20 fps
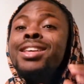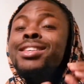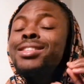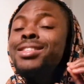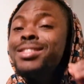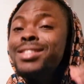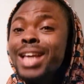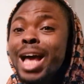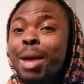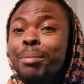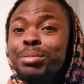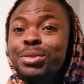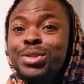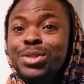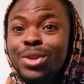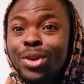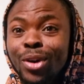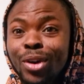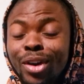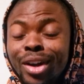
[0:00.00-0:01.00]

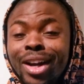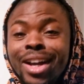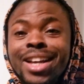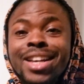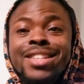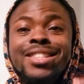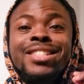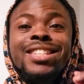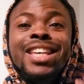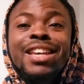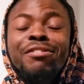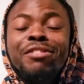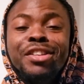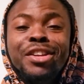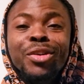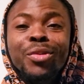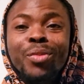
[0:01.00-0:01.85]
Samsung is giving